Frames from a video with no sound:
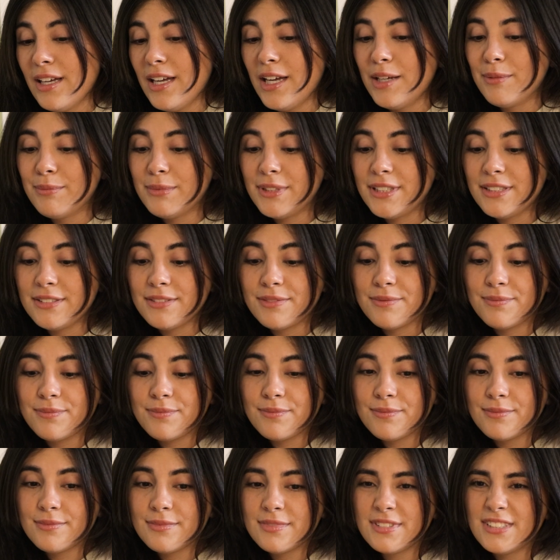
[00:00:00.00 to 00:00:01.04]
I
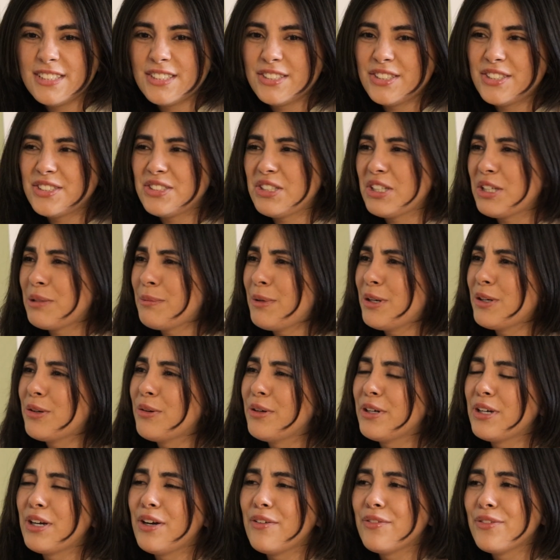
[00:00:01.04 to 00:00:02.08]
mean, he started talking about
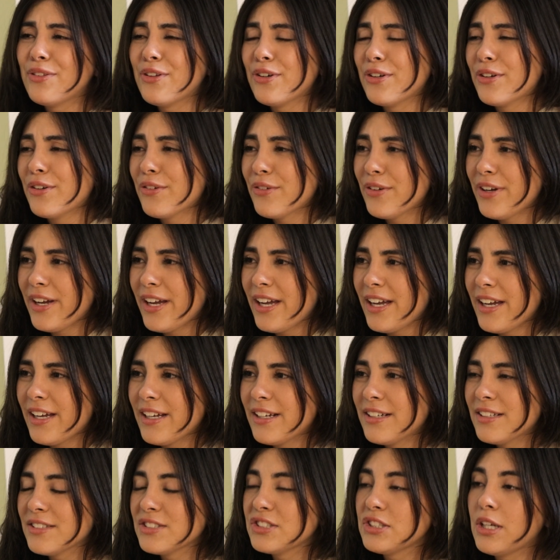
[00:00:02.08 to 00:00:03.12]
going off the
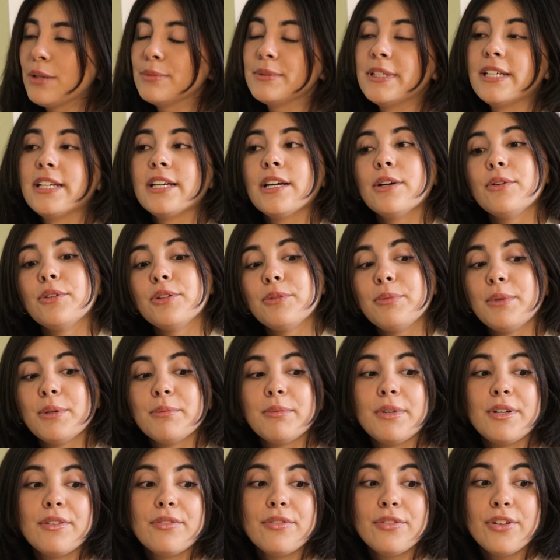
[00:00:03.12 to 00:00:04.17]
grid, stopped hanging out with me and
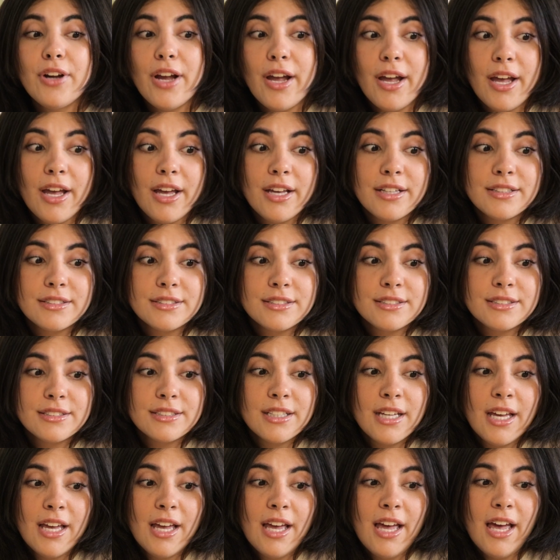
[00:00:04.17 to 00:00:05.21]
my friends,
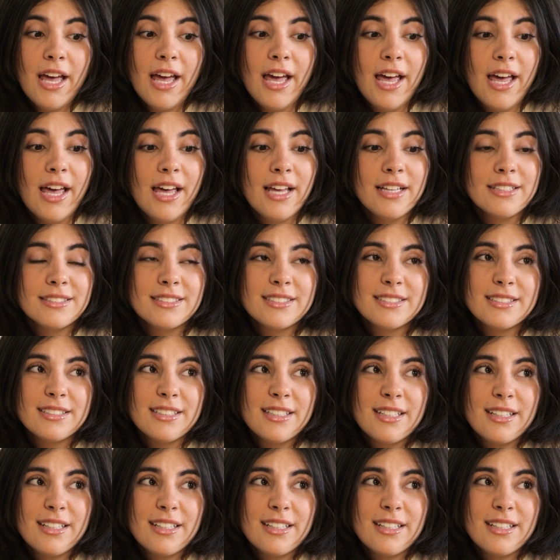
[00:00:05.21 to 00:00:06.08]
and